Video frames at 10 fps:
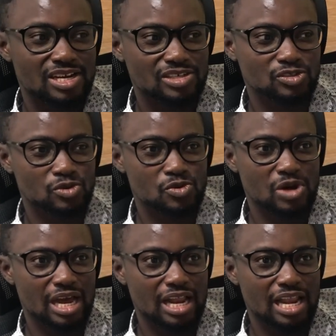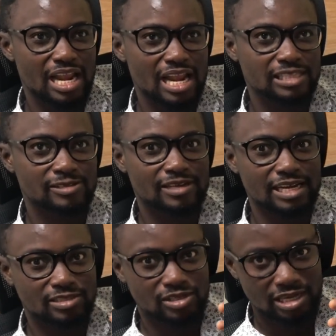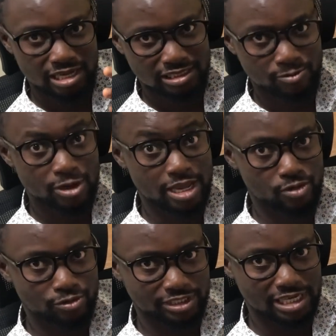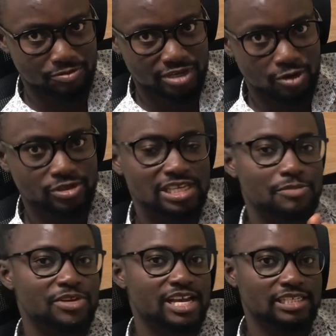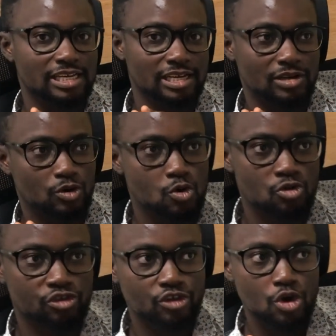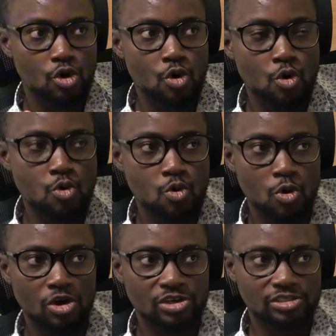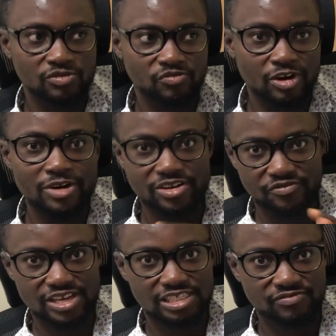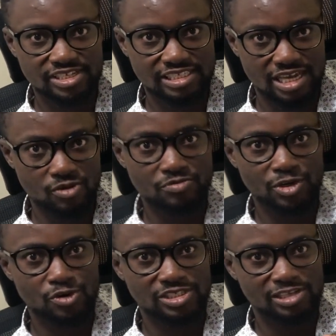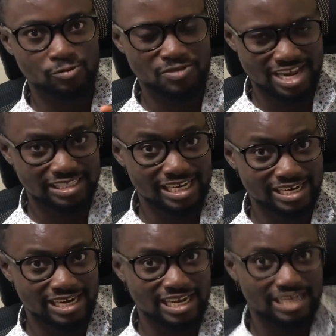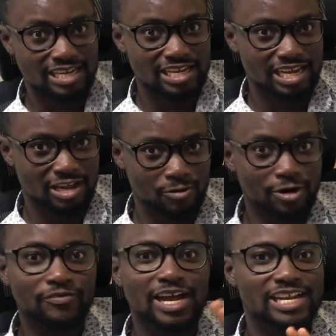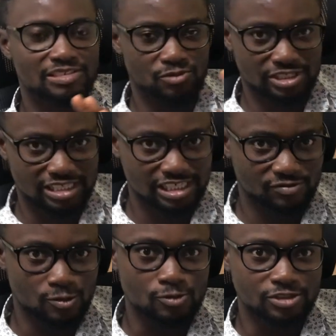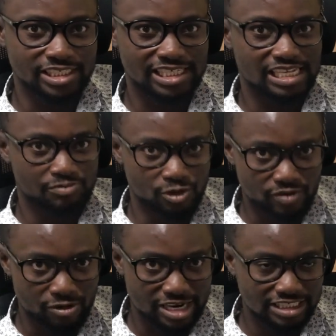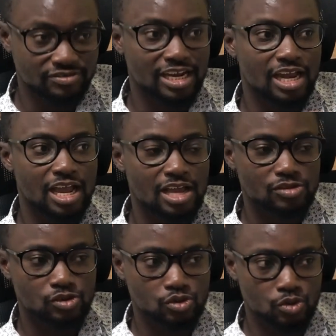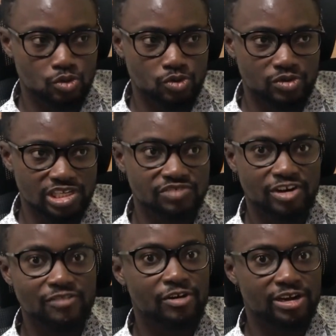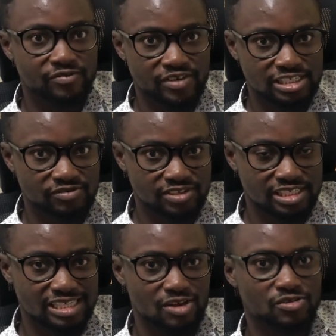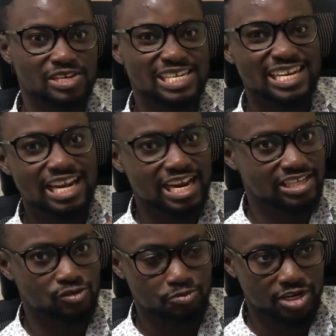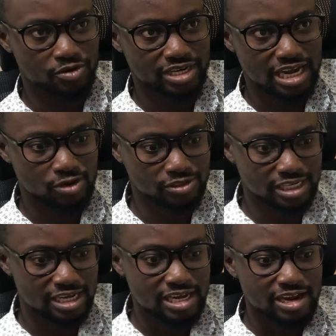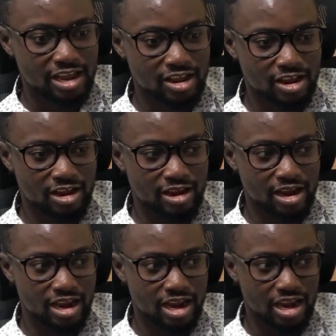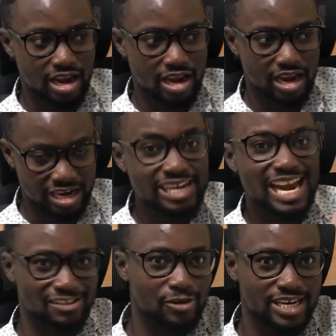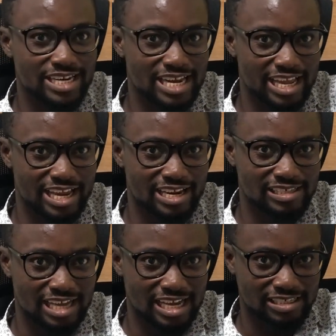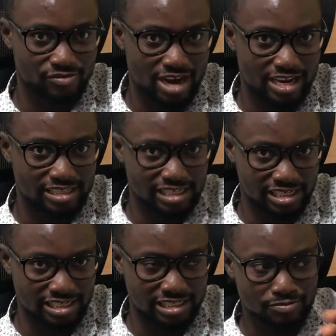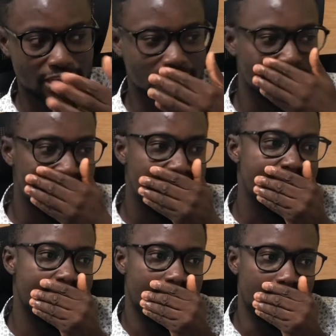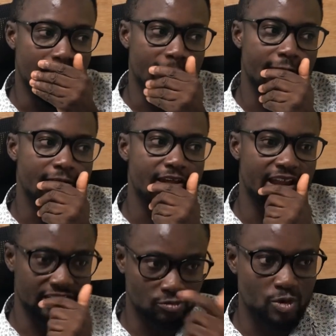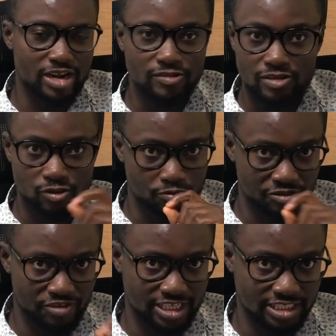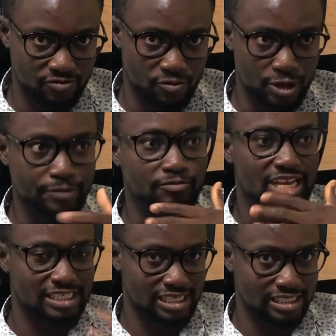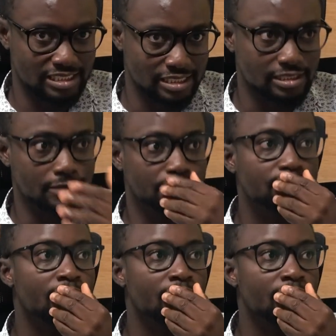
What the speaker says: So let's look at someone like Kwesi Appiah. Kwesi Appiah is a coach who was very defensively sound because he learned under one of Ghana's most successful coaches, that's Leroy Hawkson. So he's very defensively sound. He likes to play on the counter, and that's what he did against us, right, in this match. And it's worked to perfection for him. That's his system.